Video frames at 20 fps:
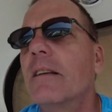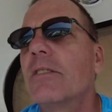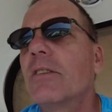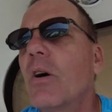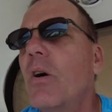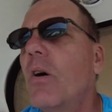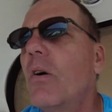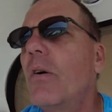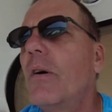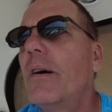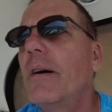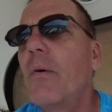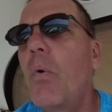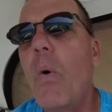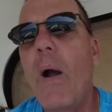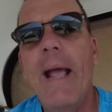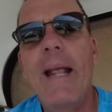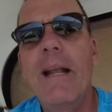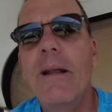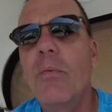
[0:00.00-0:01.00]
So
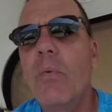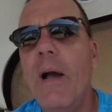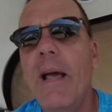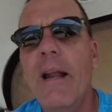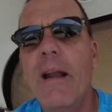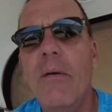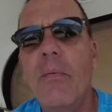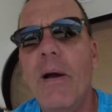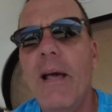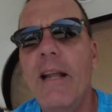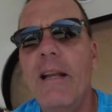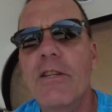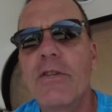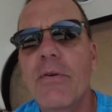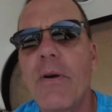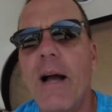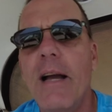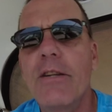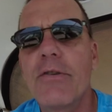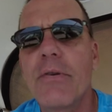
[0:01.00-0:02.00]
waited, waited, waited,
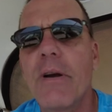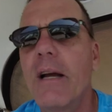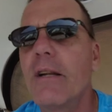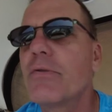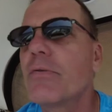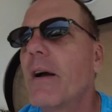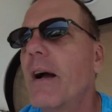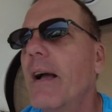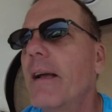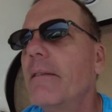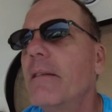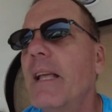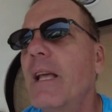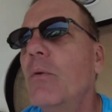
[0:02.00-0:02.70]
tried, tried, tried.